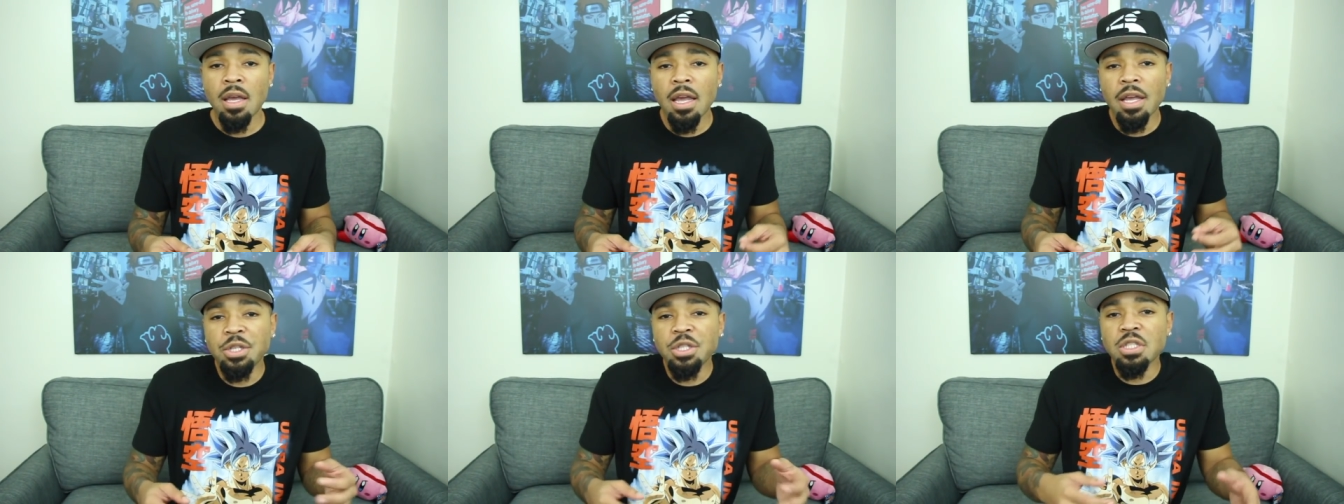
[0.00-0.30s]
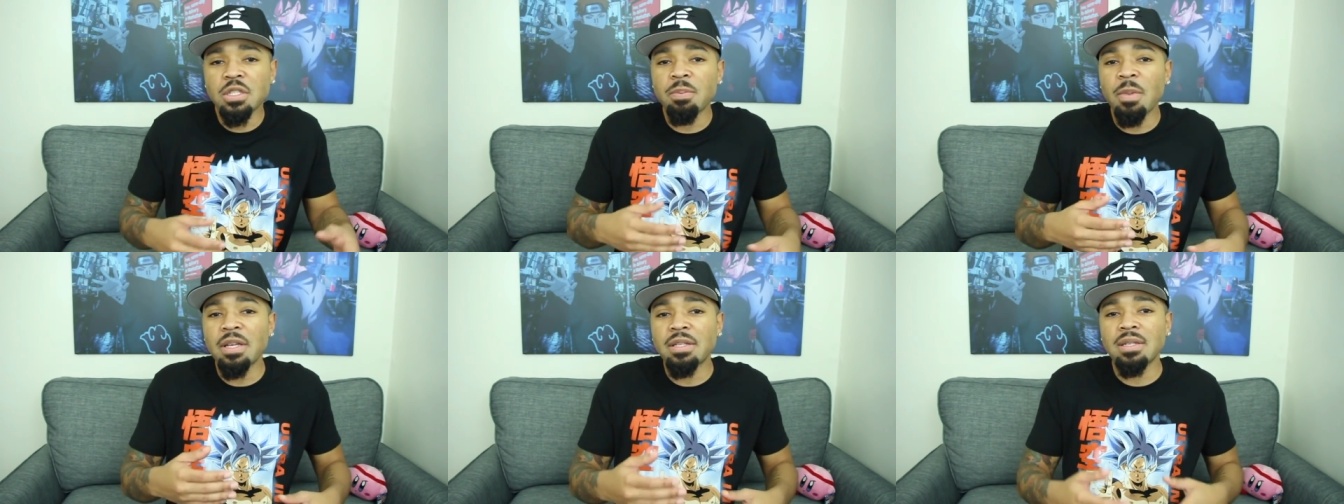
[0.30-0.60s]
it
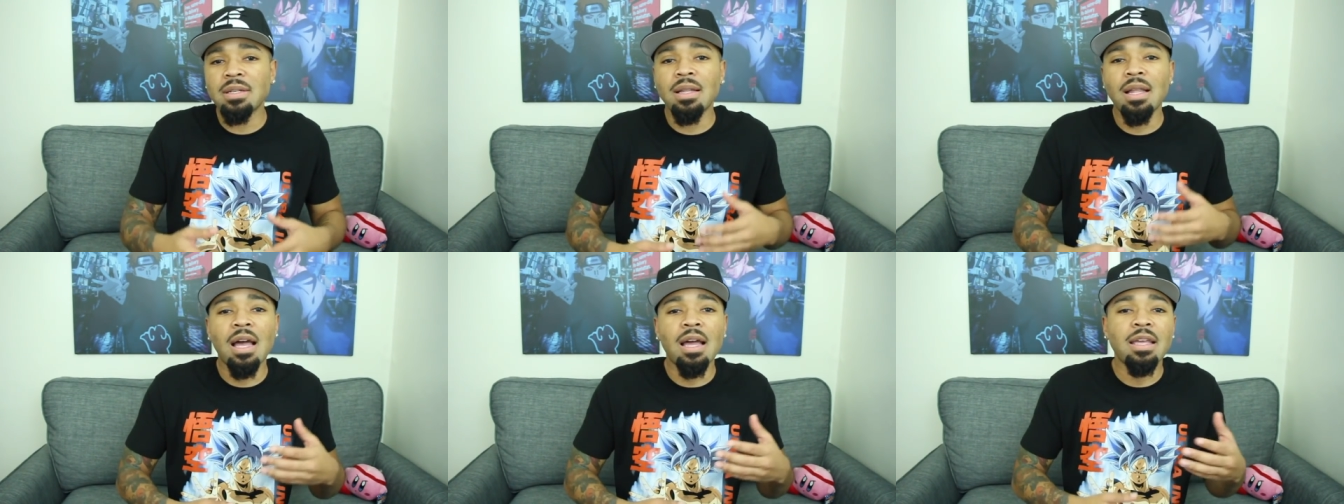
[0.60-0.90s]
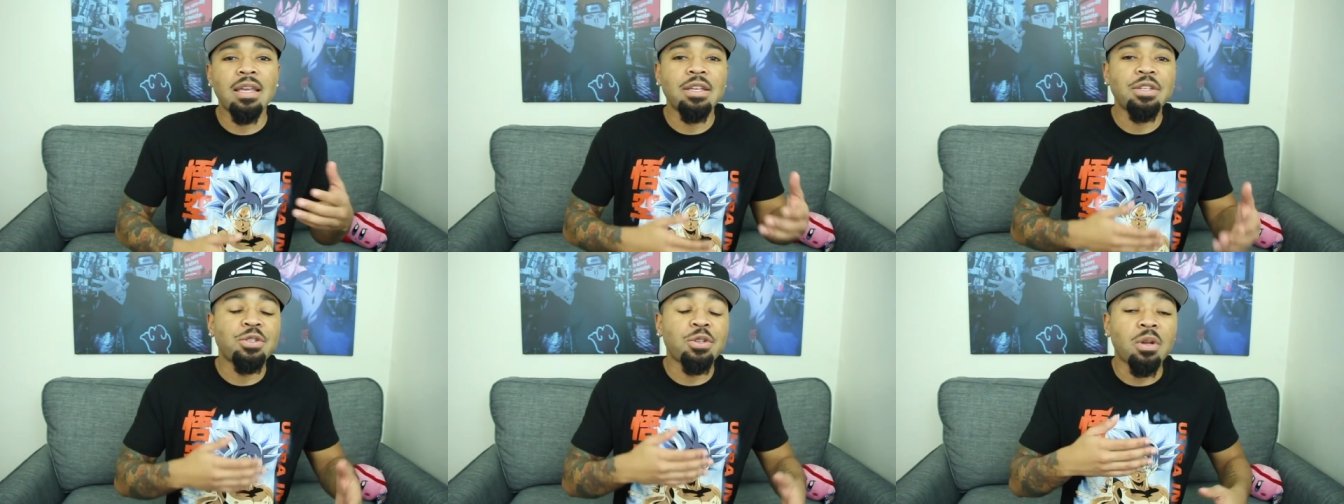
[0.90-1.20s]
just makes it a
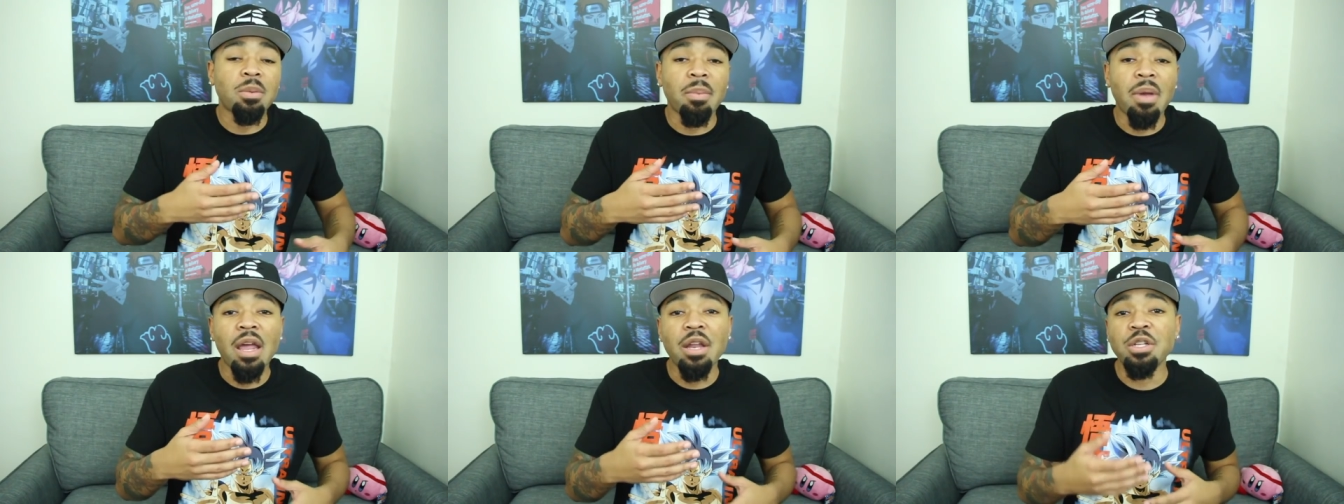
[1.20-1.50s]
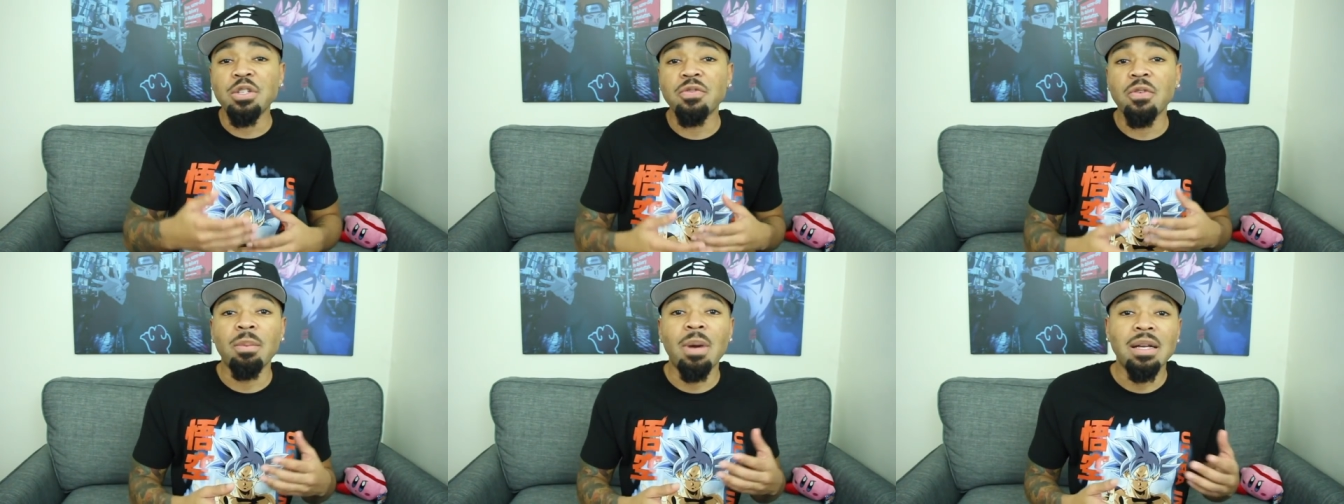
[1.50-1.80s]
lot easier to
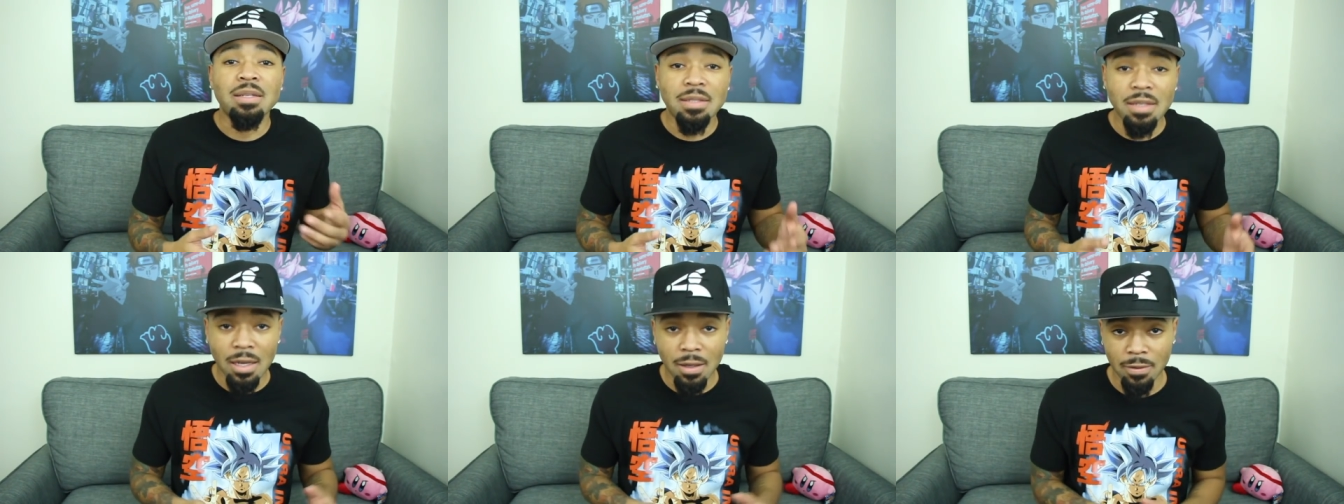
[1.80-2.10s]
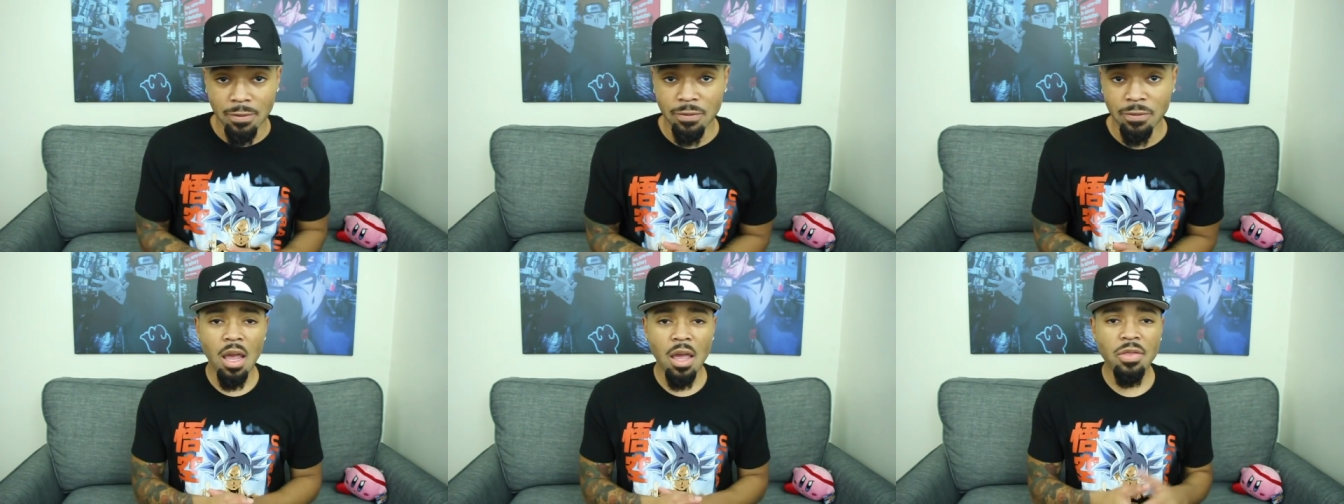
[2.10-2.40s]
manage for myself.